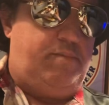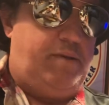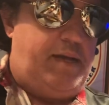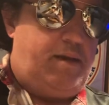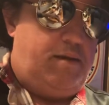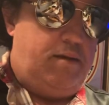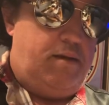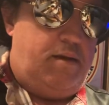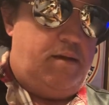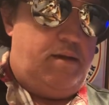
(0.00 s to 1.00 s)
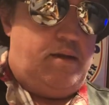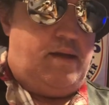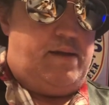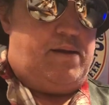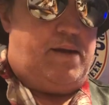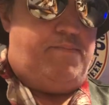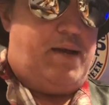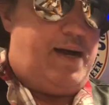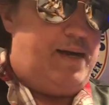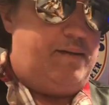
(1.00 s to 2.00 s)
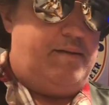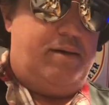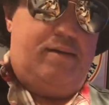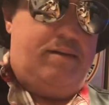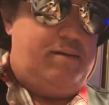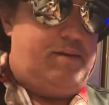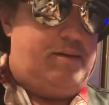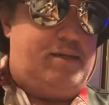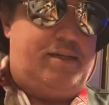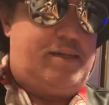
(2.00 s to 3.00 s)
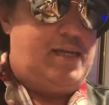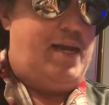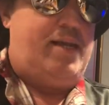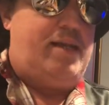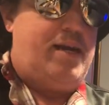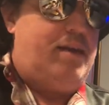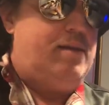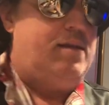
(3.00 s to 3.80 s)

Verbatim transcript: blade. And I'm not just saying that.